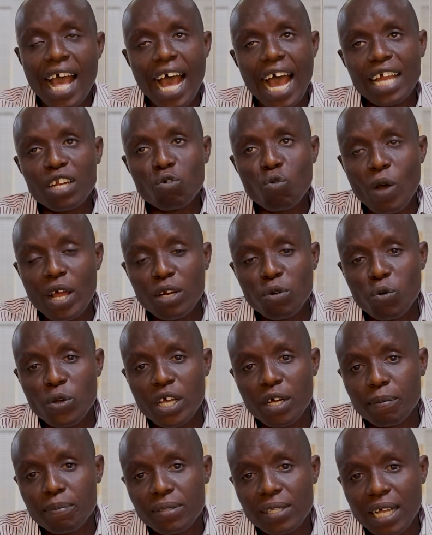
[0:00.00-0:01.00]
And when
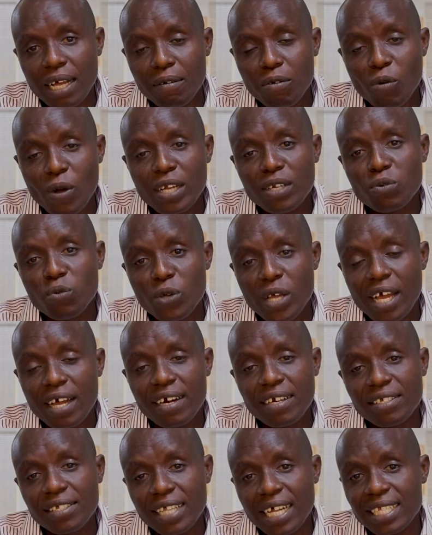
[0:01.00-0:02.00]
we are
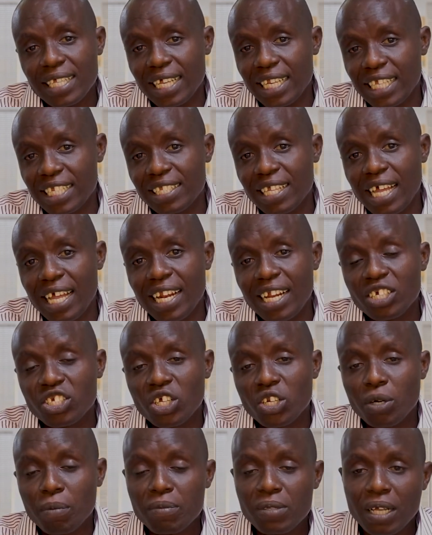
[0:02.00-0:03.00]
registered as
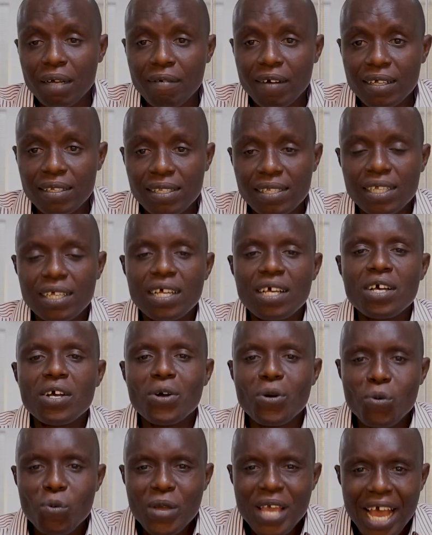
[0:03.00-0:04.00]
election observers,
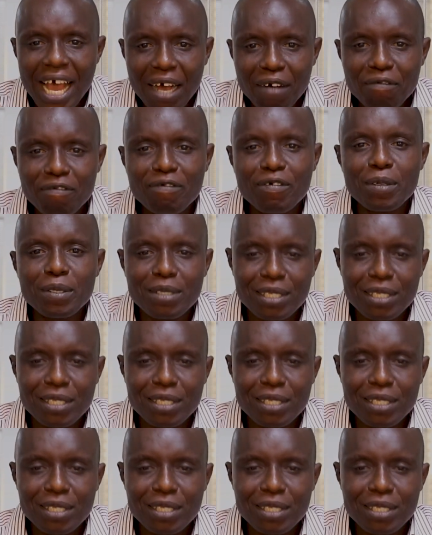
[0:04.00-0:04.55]
we have